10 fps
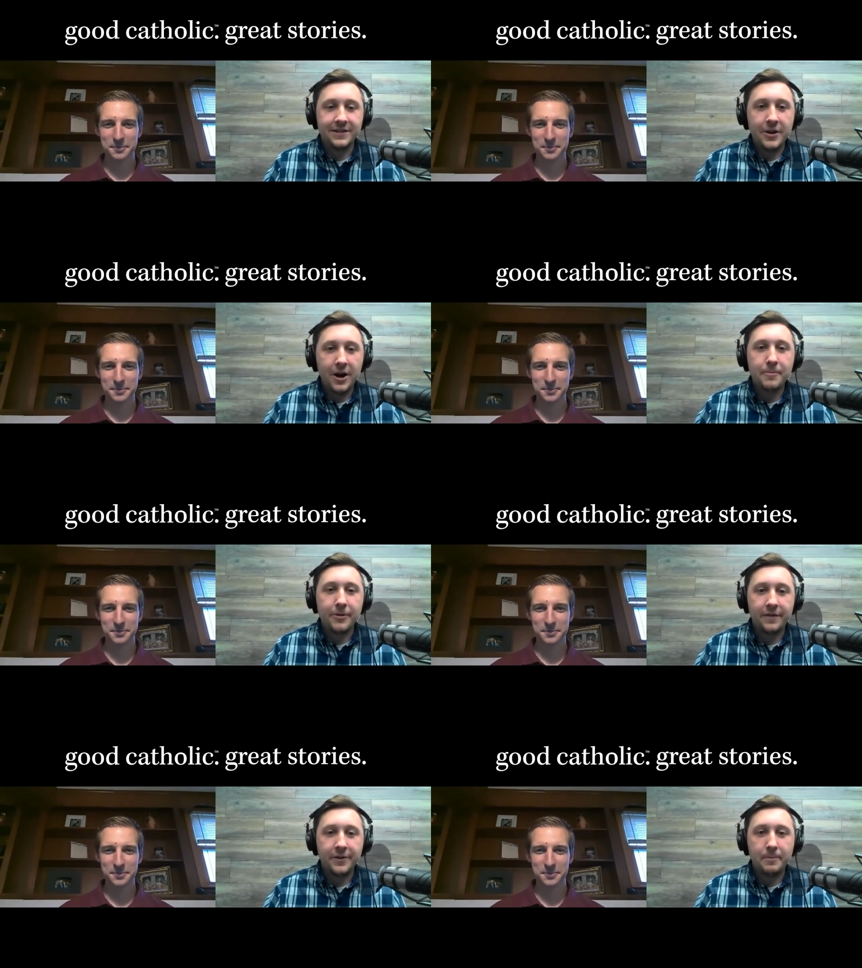Speaker 1: a
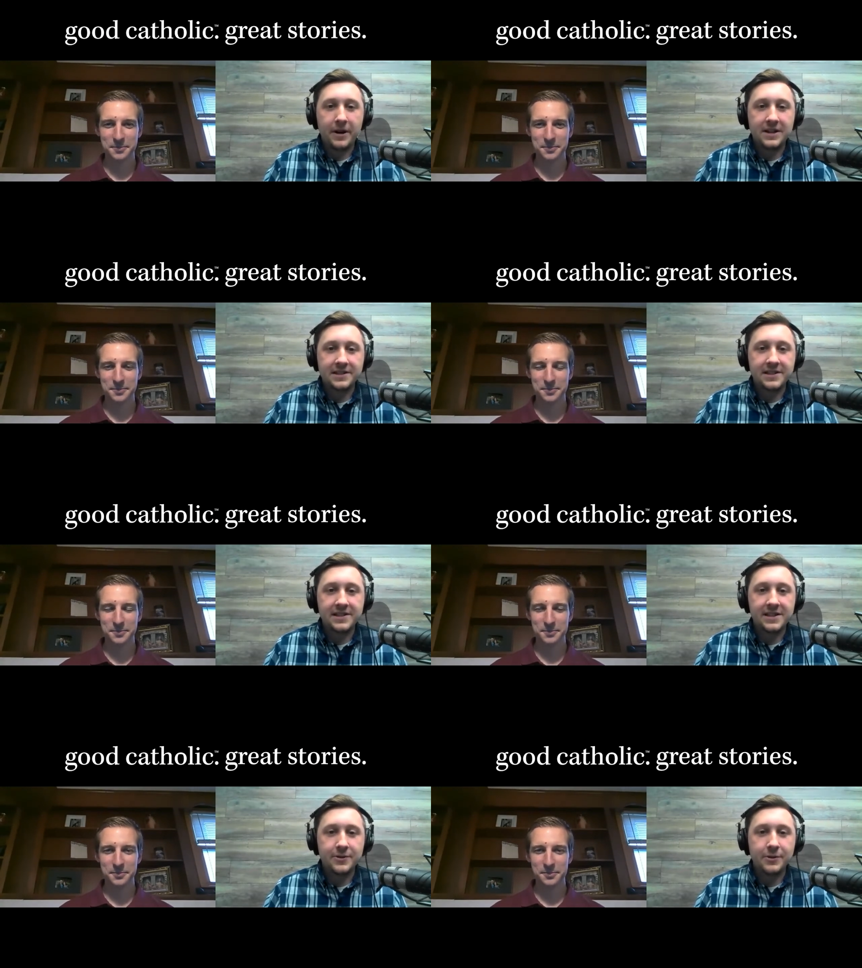nonprofit apostolate
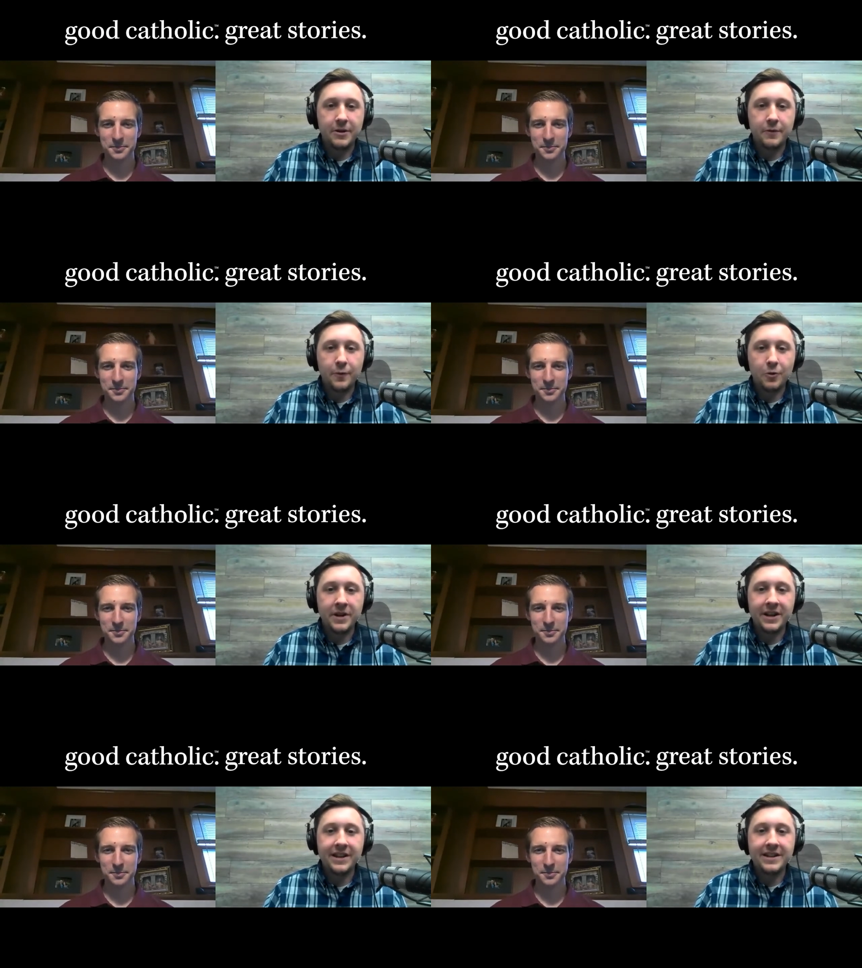centered around
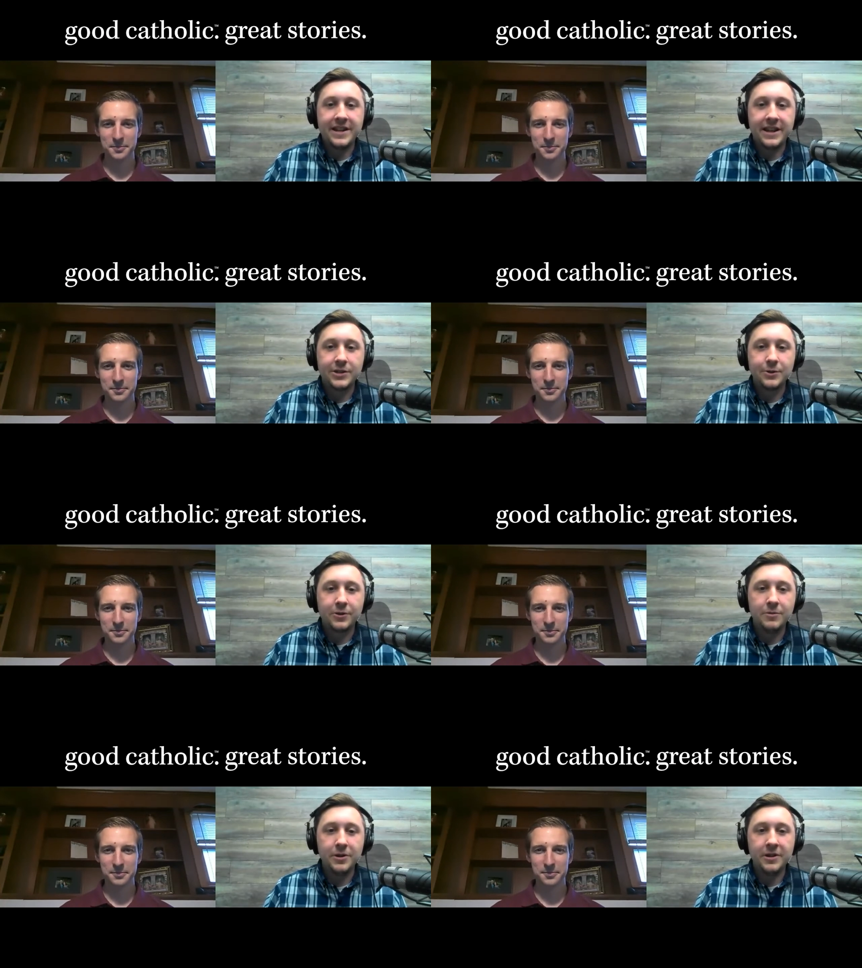forming intentional
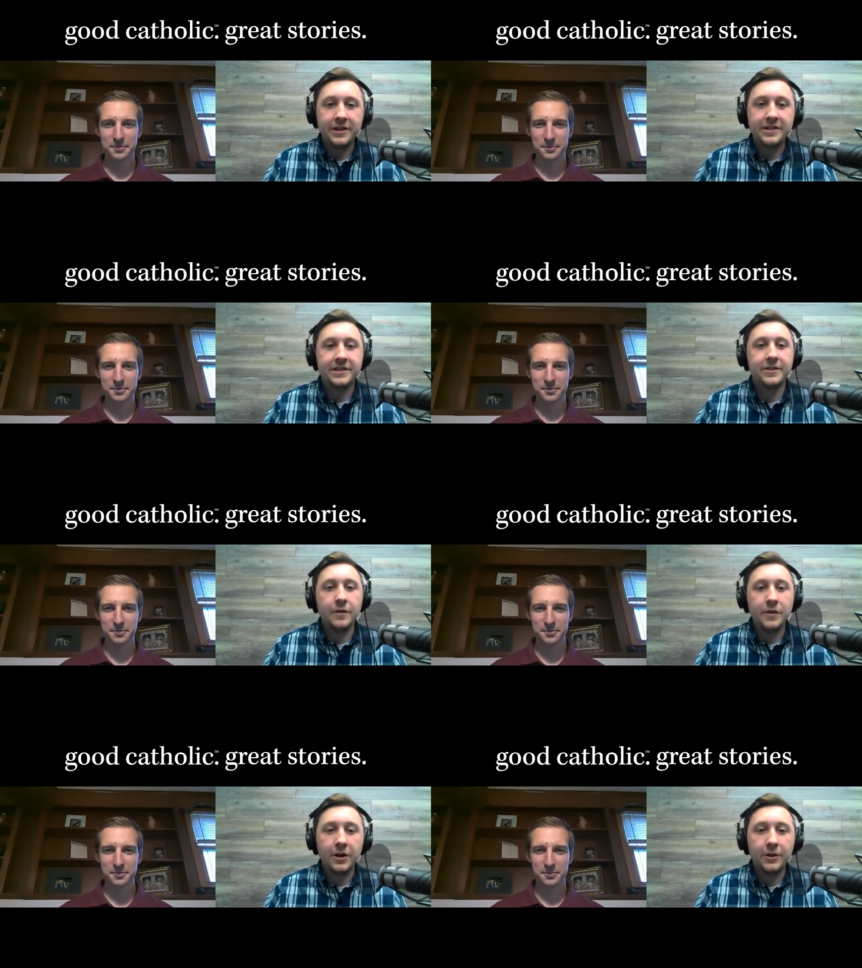communities
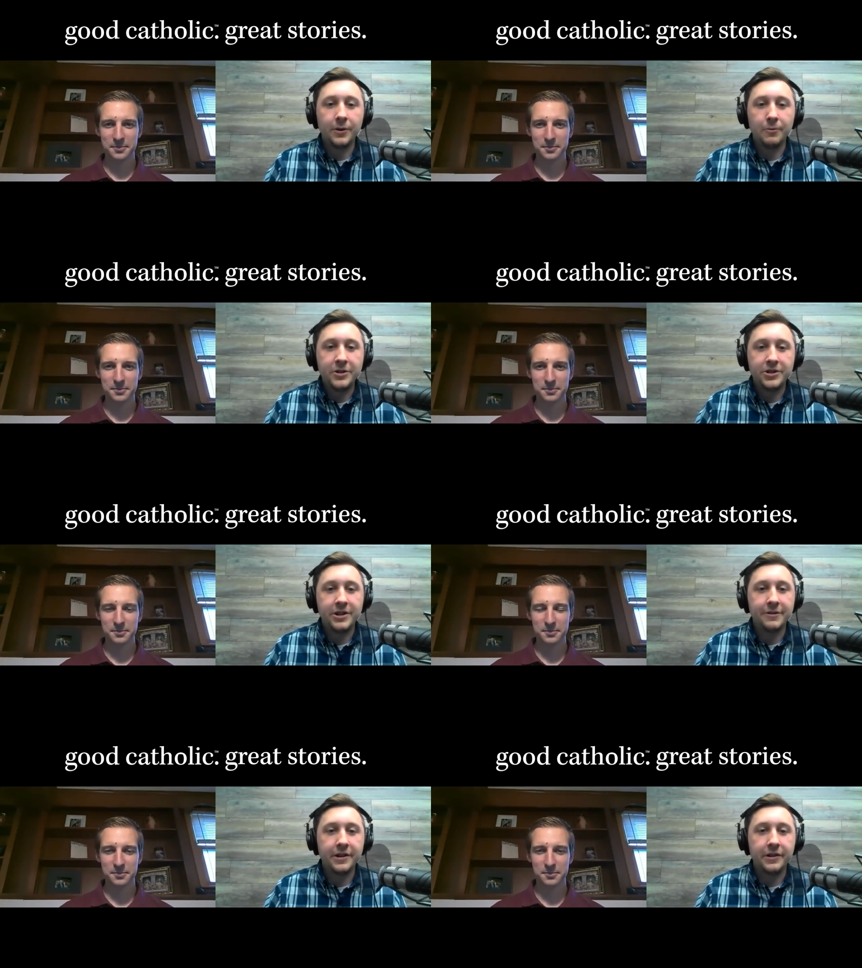of young adult
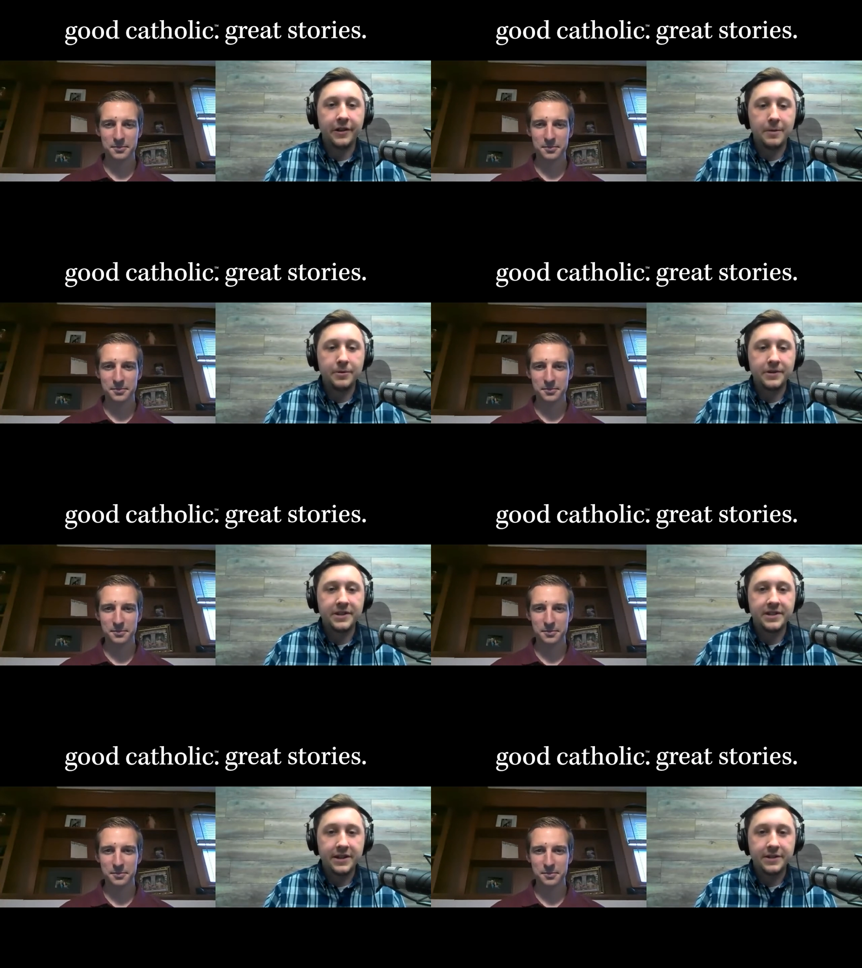missionary disciples
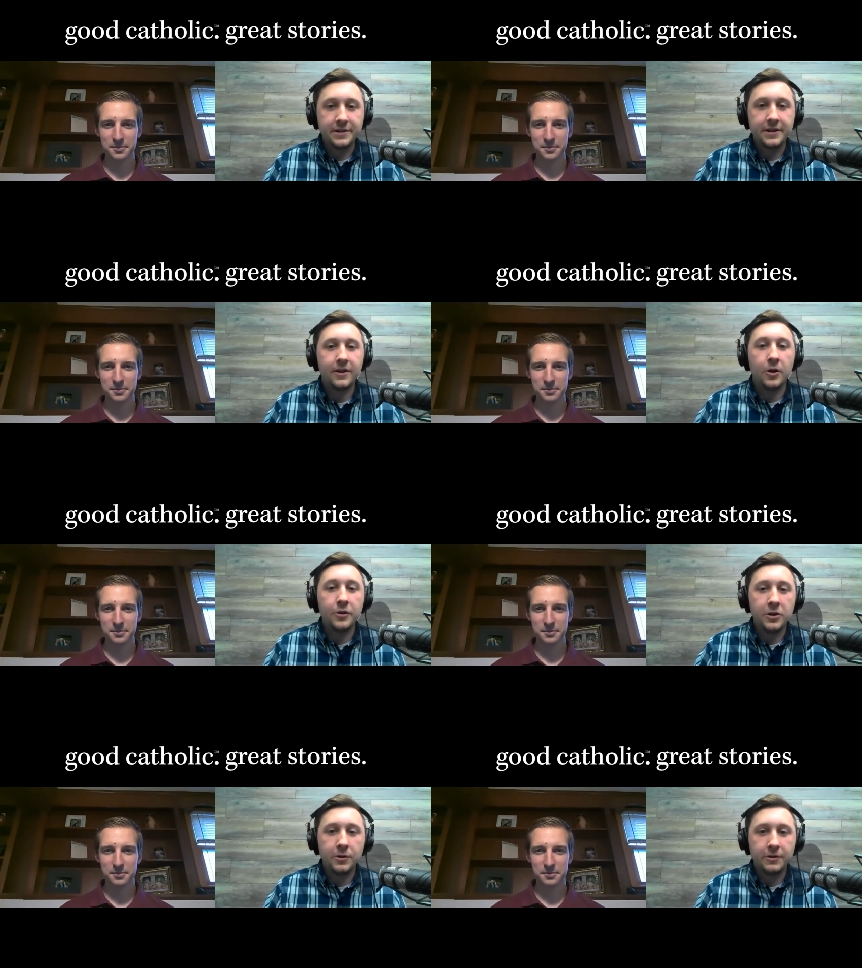centered on
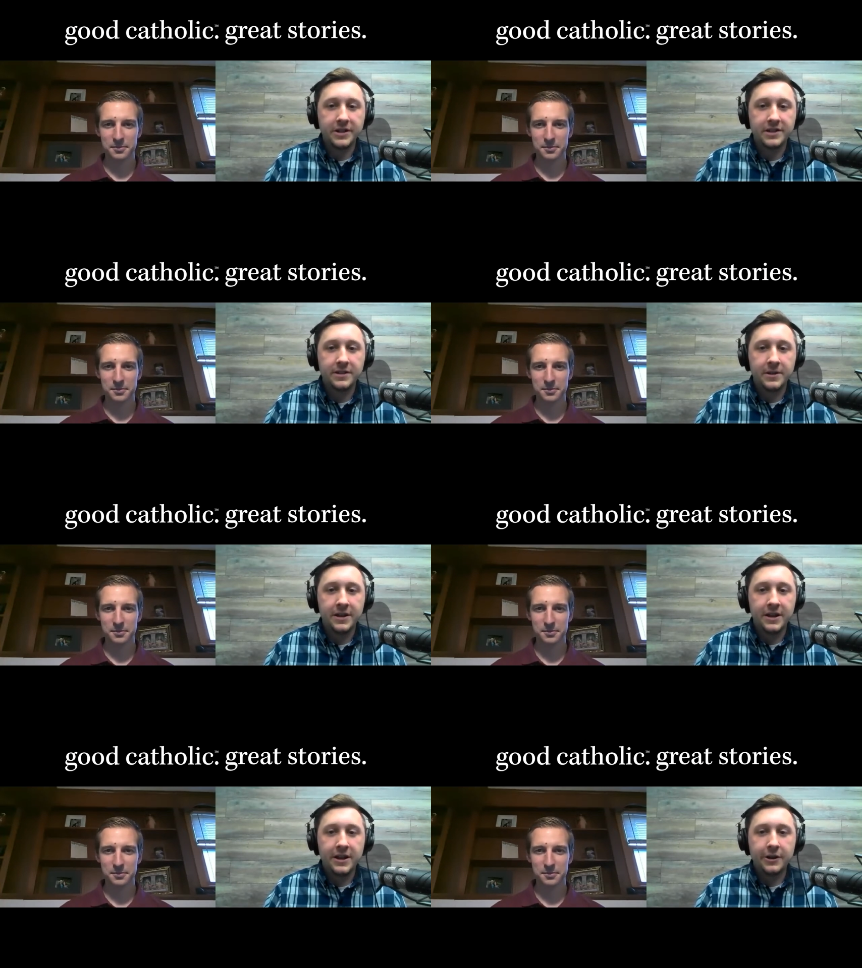the Eucharist.
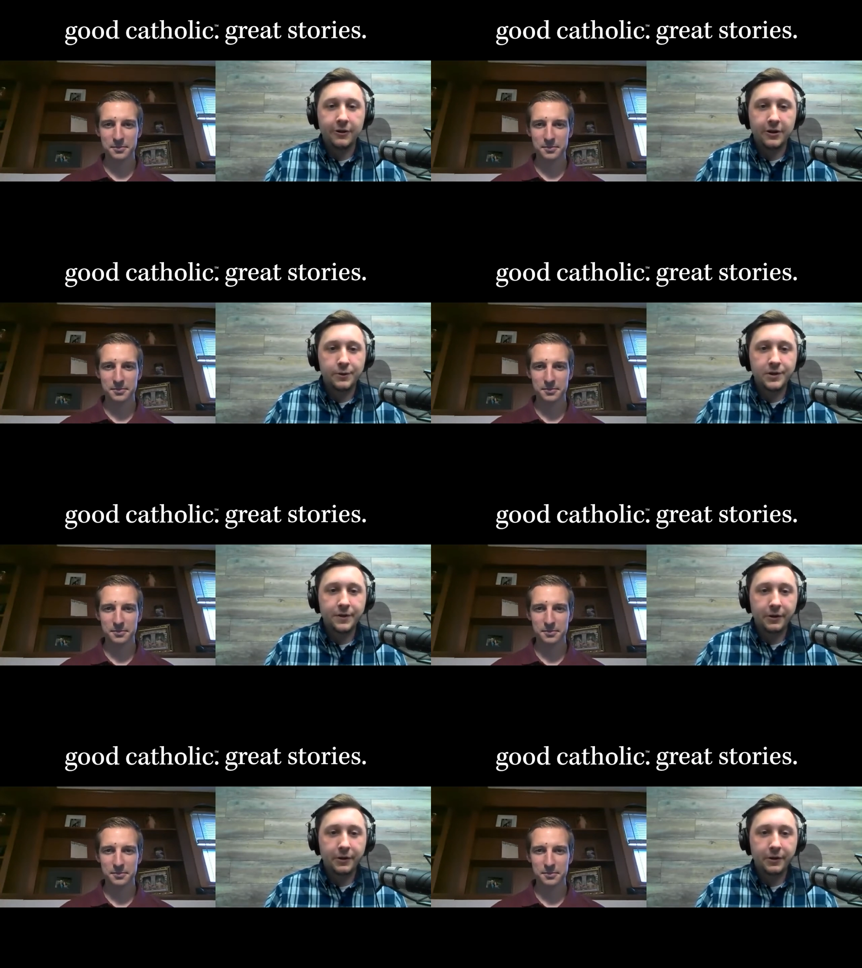Crossroads for